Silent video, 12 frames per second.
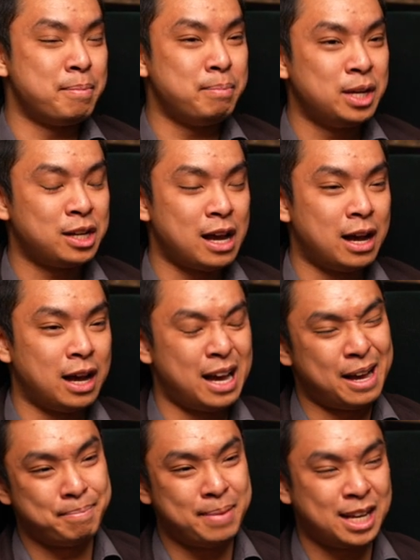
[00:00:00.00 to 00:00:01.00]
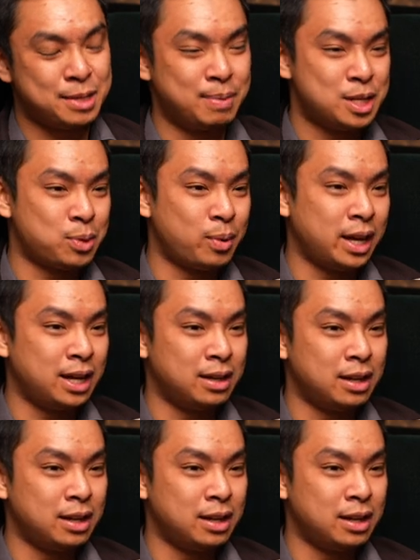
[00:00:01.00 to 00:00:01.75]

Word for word: mi- a mix between